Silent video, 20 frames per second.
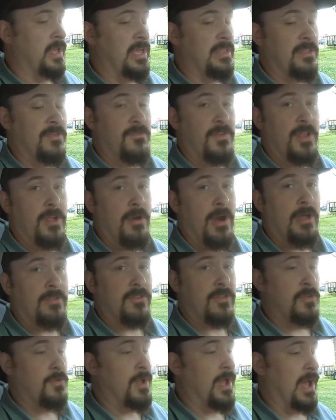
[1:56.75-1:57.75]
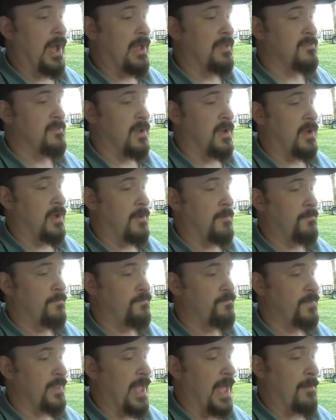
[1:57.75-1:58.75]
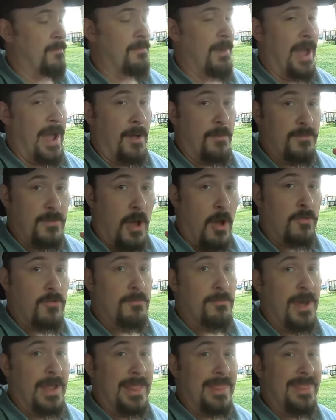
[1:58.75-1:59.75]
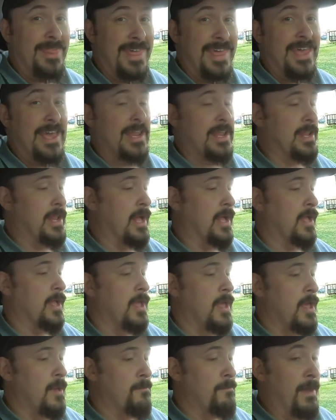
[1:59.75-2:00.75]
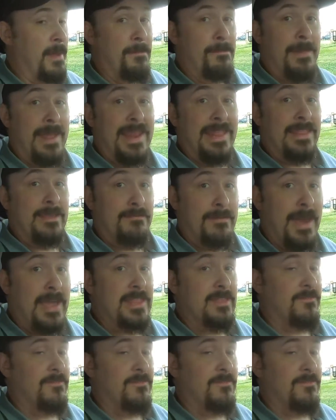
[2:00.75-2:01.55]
to get this video out to you guys. I've talked about it then, and I've been meaning to make the